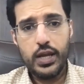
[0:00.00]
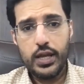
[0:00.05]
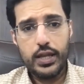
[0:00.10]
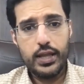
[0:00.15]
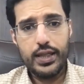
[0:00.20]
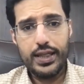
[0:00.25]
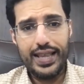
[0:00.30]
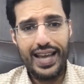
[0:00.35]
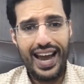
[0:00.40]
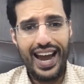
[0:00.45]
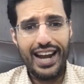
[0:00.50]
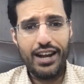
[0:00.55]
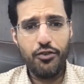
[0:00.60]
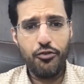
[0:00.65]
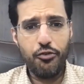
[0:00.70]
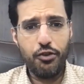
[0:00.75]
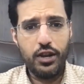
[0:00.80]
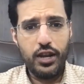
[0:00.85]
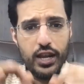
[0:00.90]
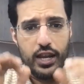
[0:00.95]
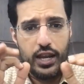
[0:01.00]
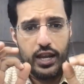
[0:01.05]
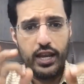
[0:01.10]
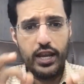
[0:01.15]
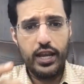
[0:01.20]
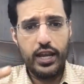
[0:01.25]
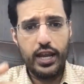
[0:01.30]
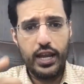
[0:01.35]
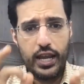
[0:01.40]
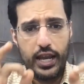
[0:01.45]
that
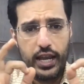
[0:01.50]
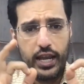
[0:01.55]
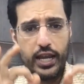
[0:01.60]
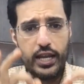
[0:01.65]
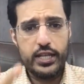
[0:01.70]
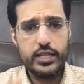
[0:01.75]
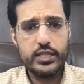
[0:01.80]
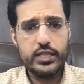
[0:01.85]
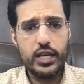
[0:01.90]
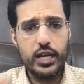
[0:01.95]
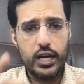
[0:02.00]
he is